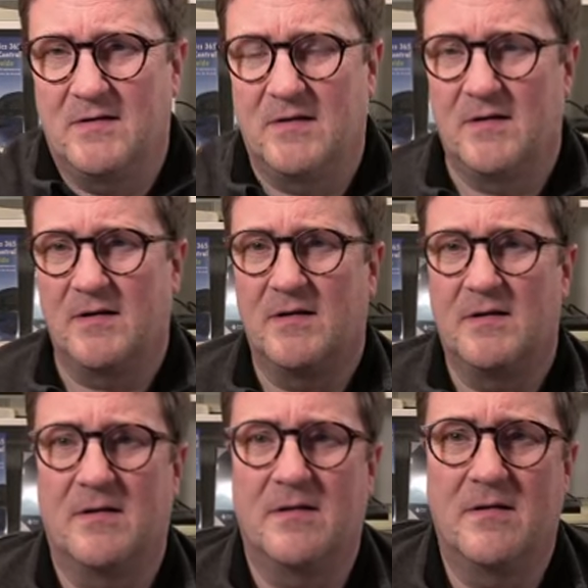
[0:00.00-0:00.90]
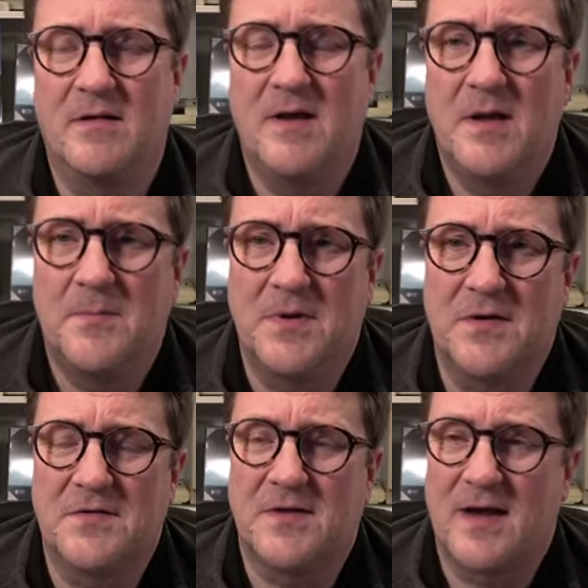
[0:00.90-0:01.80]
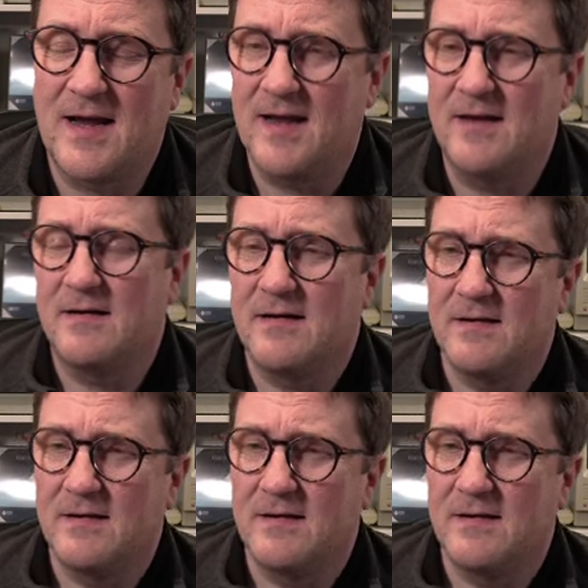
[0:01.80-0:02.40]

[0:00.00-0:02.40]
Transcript: Because again,